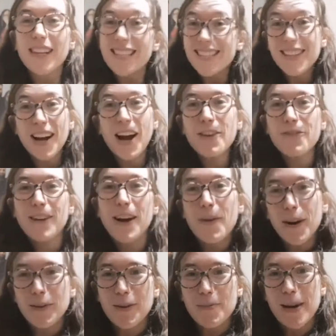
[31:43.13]
So hopefully I
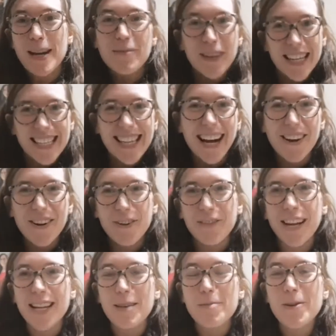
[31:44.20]
won't repeat myself
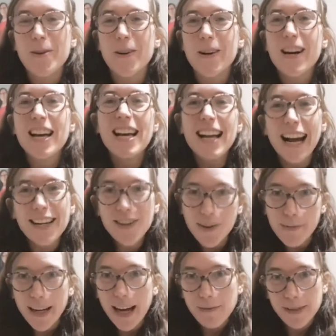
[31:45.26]
anymore and
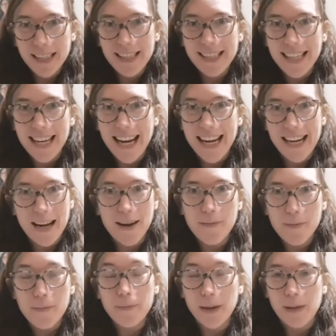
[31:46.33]
you'll be able to see
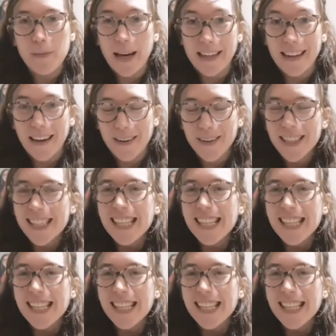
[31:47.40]
me better.